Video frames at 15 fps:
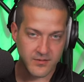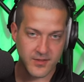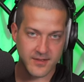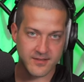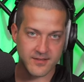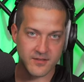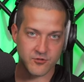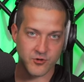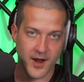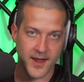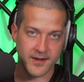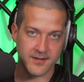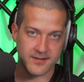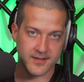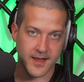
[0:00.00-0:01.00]
this is
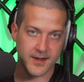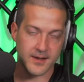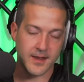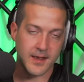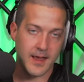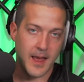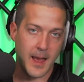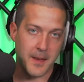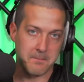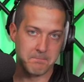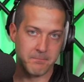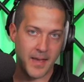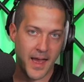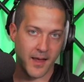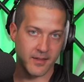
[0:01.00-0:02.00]
trying to send a
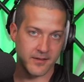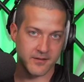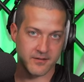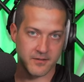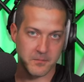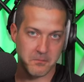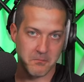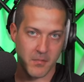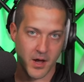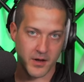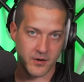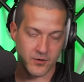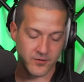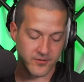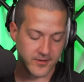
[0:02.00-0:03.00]
balanced
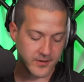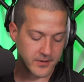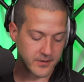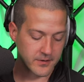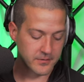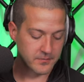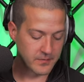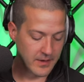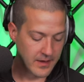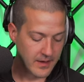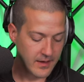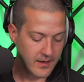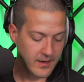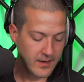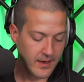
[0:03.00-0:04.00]
mono signal.
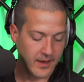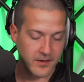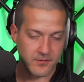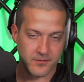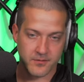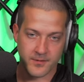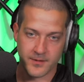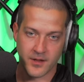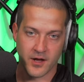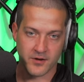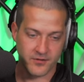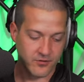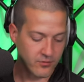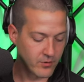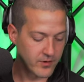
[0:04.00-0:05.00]
And the
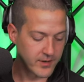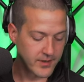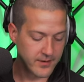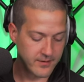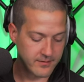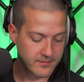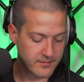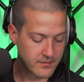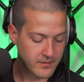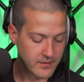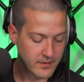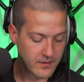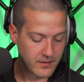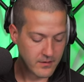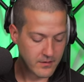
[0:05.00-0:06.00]
long story is,
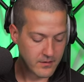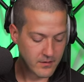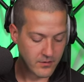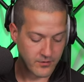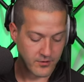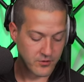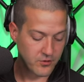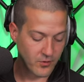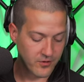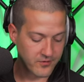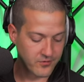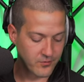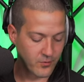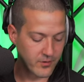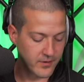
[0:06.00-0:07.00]
or the short
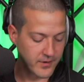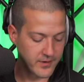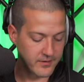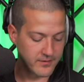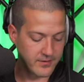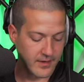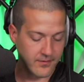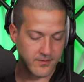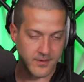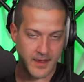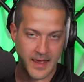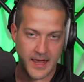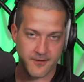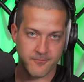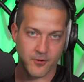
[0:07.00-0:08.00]
story is, that
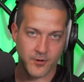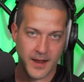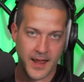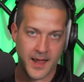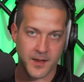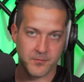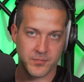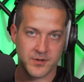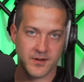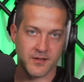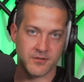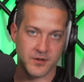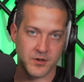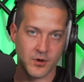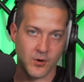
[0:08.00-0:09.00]
the headphone amp
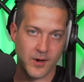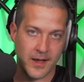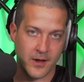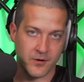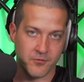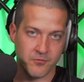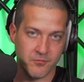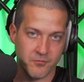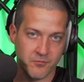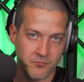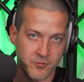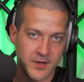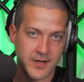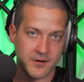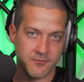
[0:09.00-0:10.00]
doesn't know how to
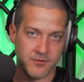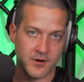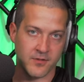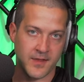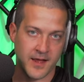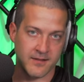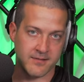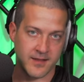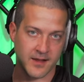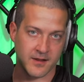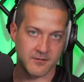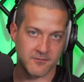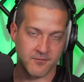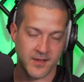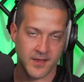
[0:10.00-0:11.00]
reinvert that
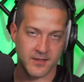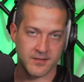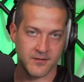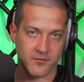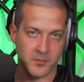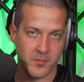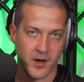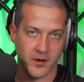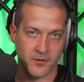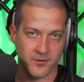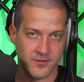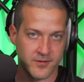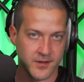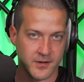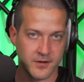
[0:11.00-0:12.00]
second phase of a mono
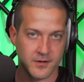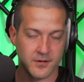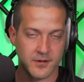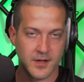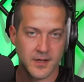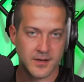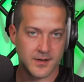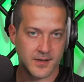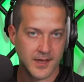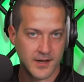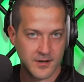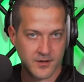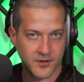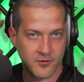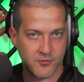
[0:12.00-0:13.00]
signal to get
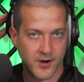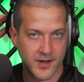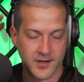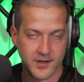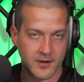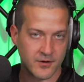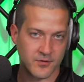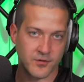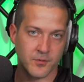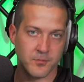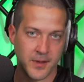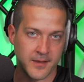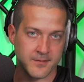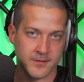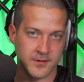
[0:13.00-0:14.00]
it to the right ear. So it
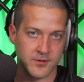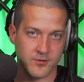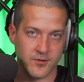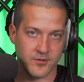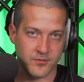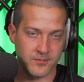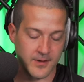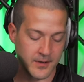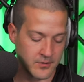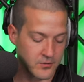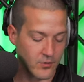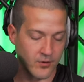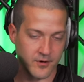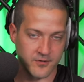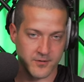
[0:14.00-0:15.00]
basically just
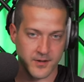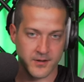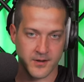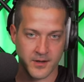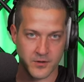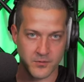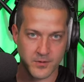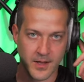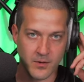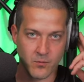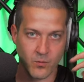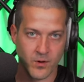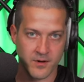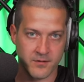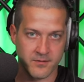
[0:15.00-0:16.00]
ignores it and you get
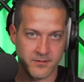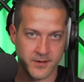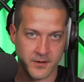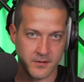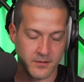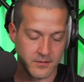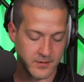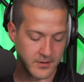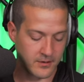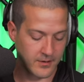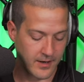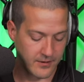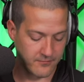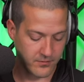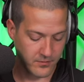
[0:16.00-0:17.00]
one signal in your
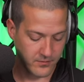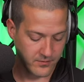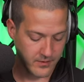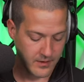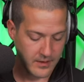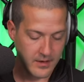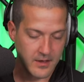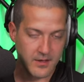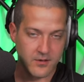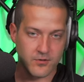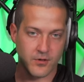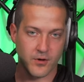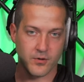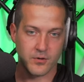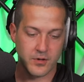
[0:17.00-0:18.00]
headphones.
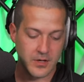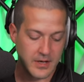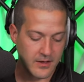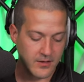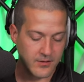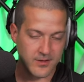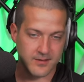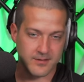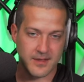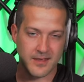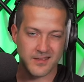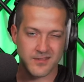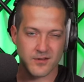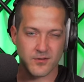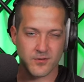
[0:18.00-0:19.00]
So this
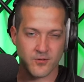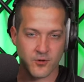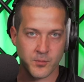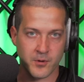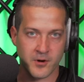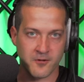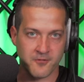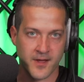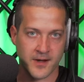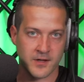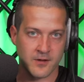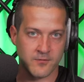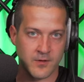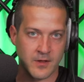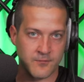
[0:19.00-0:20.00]
isn't super
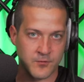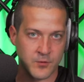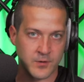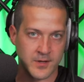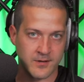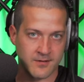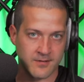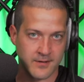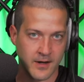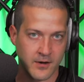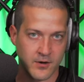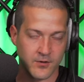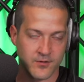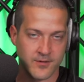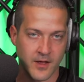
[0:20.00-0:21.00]
effective if you need
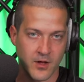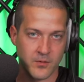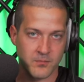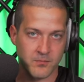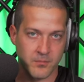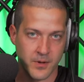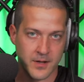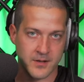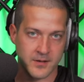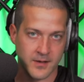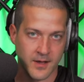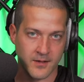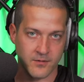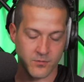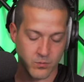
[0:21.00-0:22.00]
stereo sound, but it
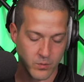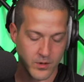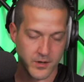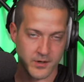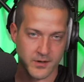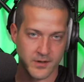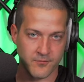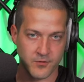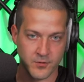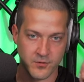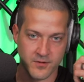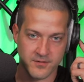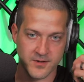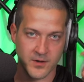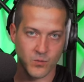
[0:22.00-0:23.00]
does work if you
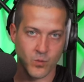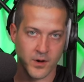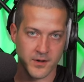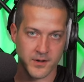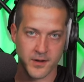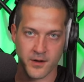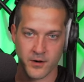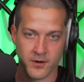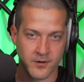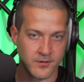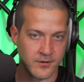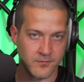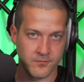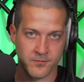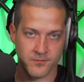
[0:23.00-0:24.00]
just need one ear
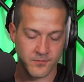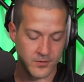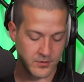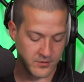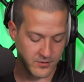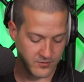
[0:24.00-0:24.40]
and you're